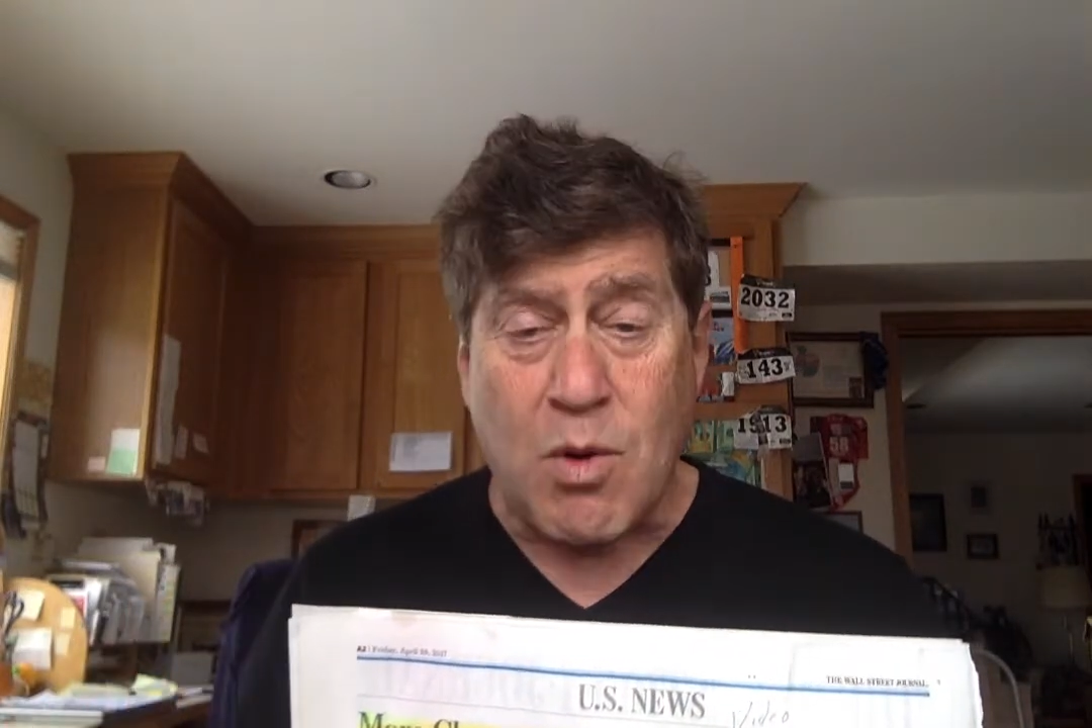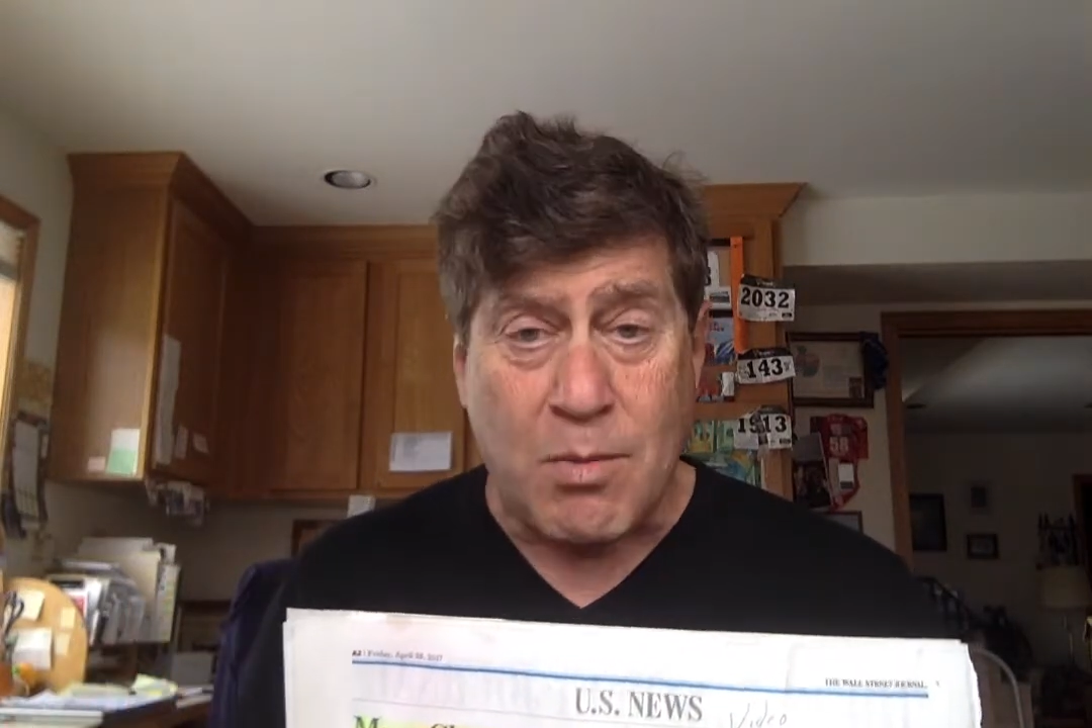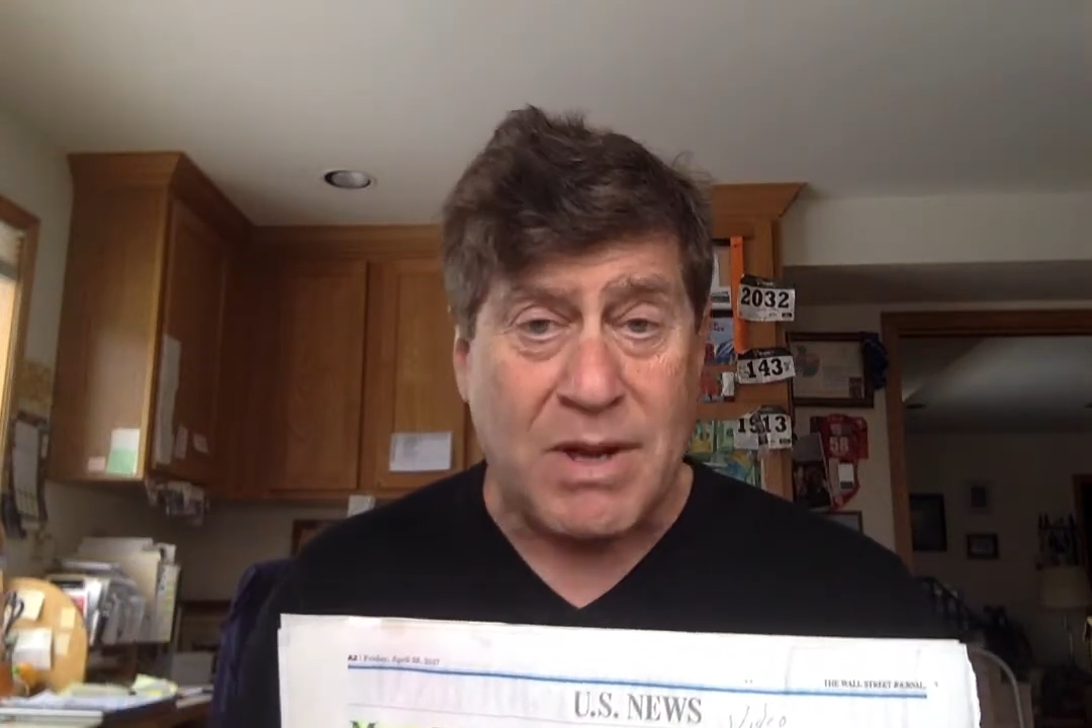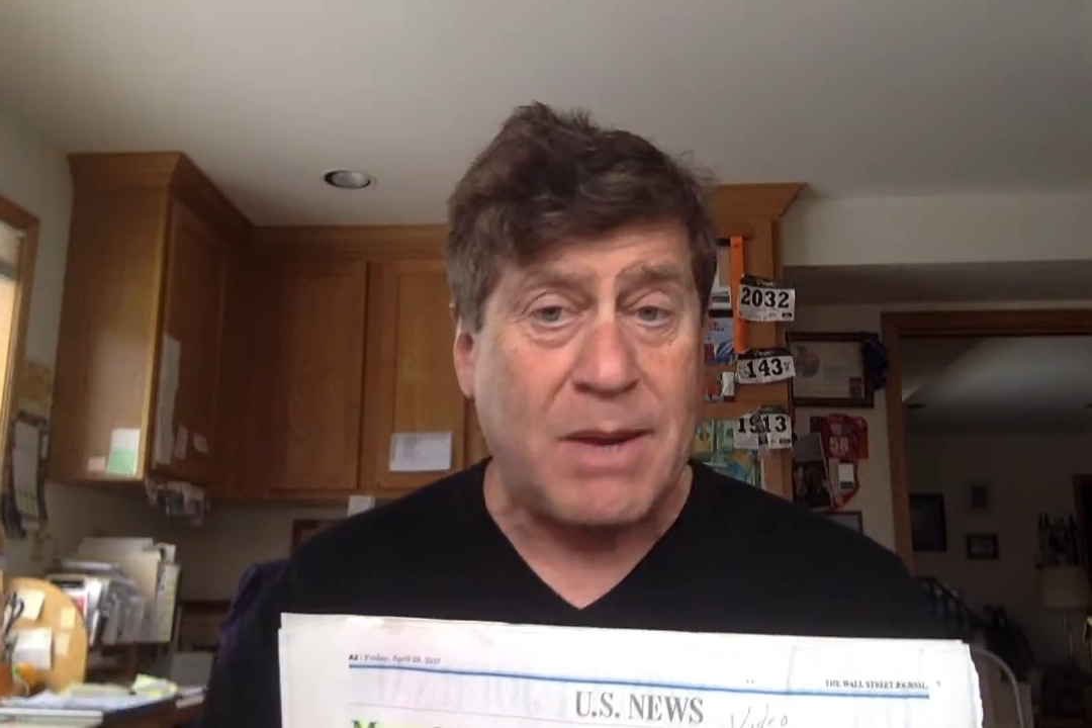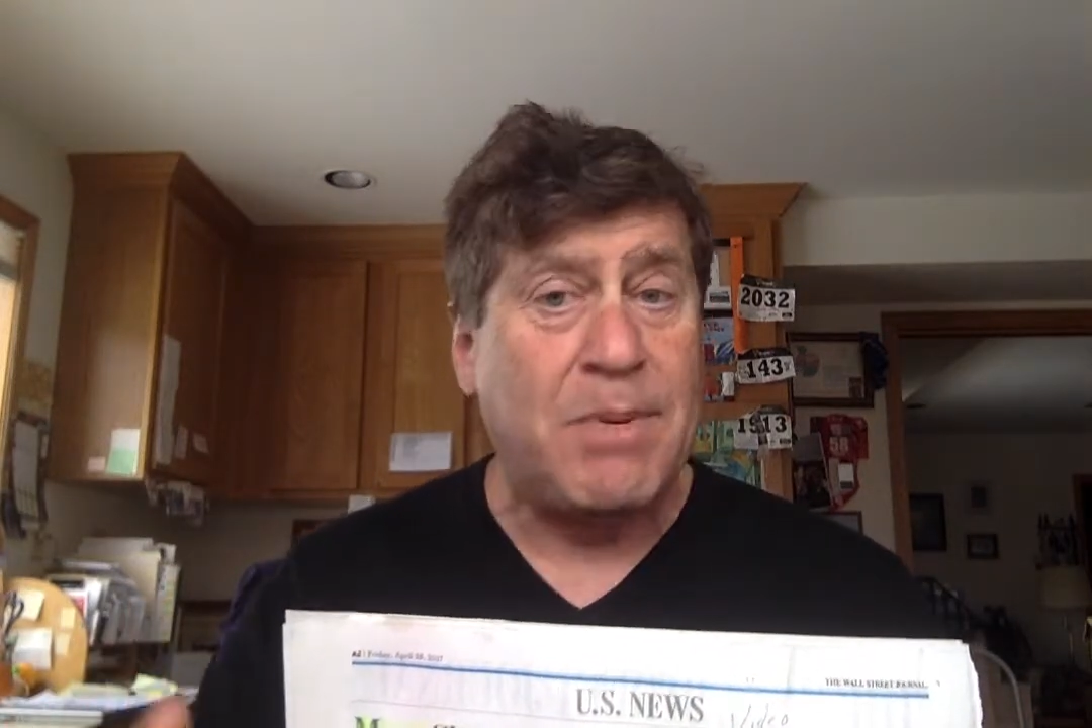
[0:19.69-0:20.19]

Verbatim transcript: more money.